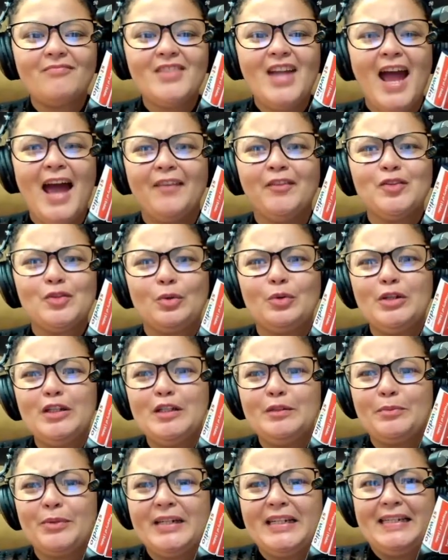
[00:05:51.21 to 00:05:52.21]
and this audio is
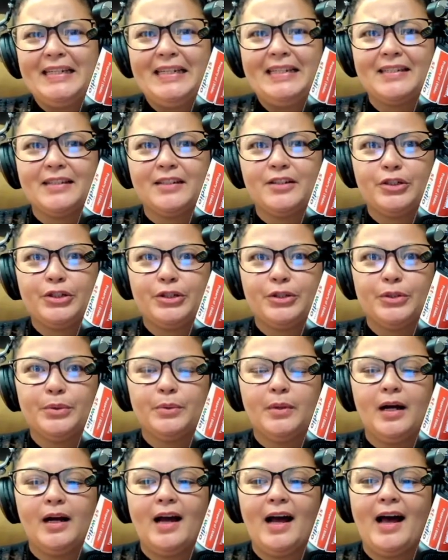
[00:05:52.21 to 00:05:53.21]
pretty decent too.